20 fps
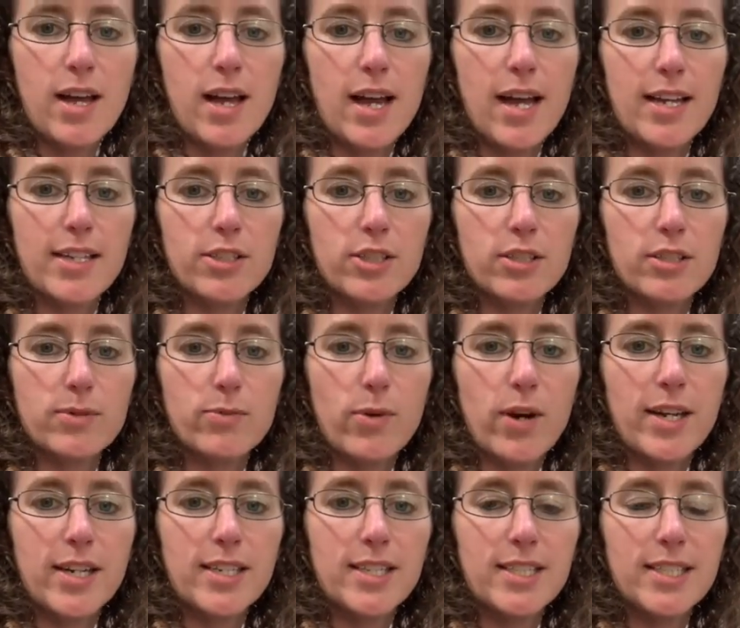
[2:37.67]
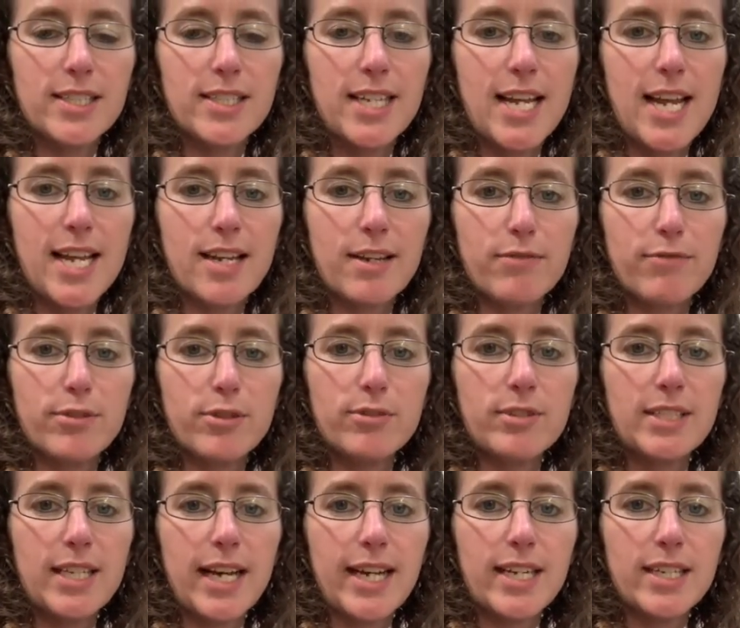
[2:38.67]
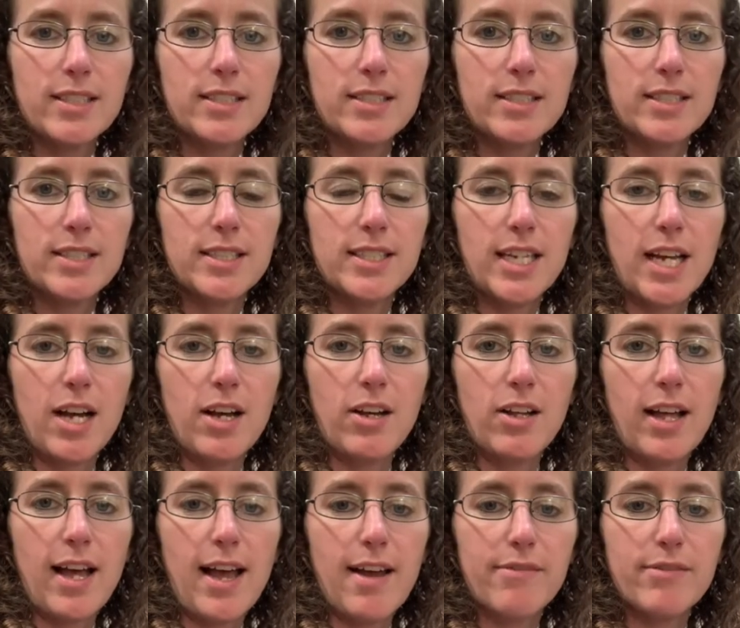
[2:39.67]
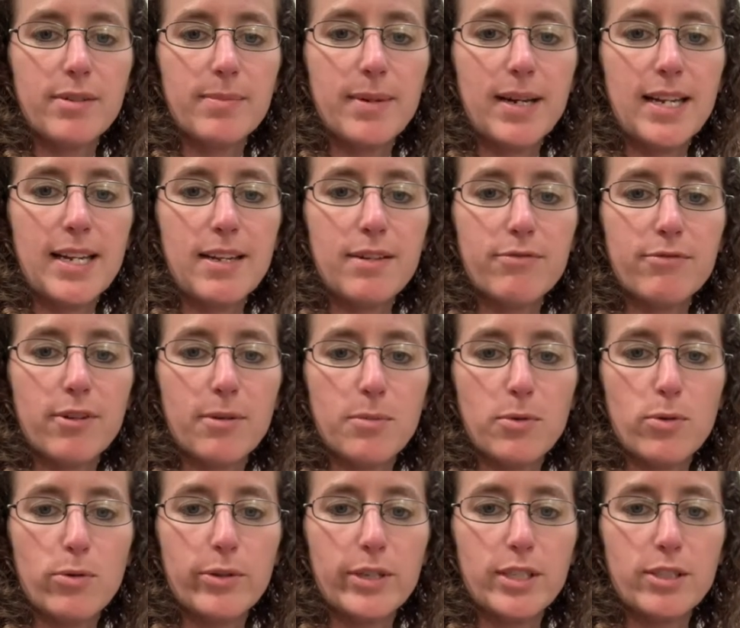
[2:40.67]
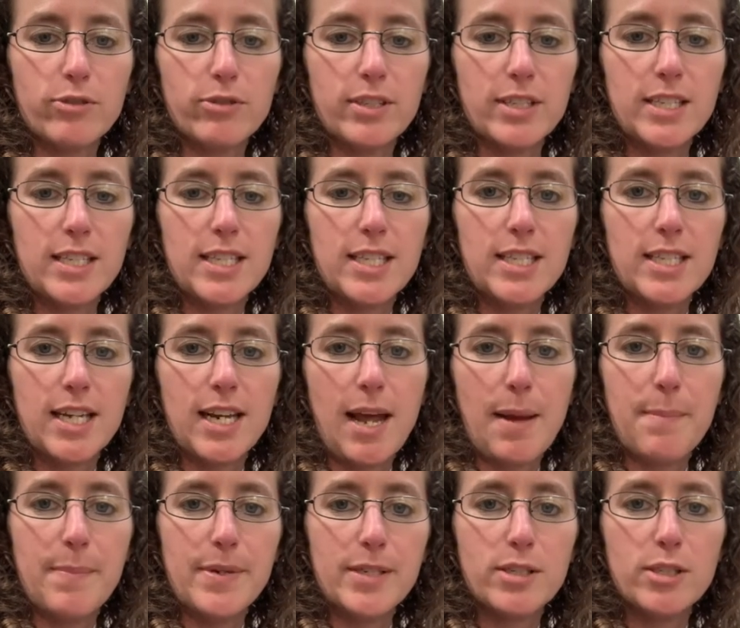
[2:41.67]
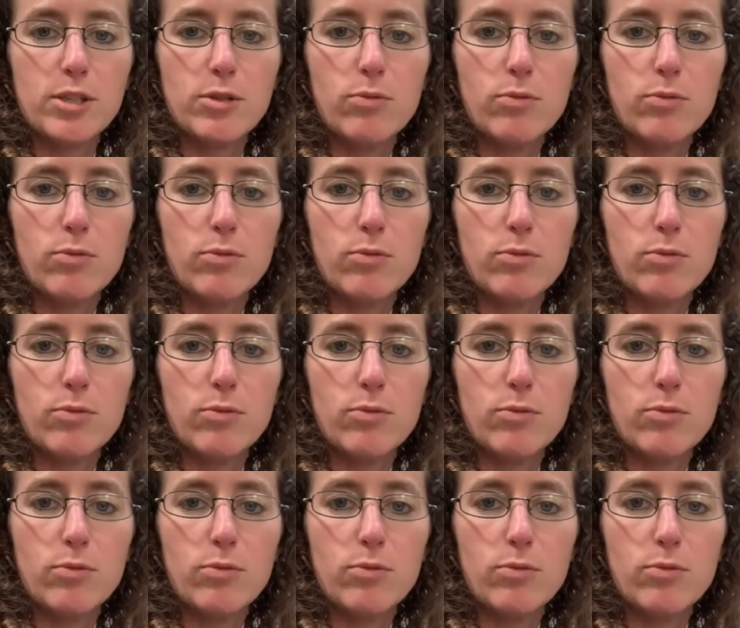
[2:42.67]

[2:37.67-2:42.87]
I just wanted to take a few seconds to tell everybody from Holy Trinity that I miss you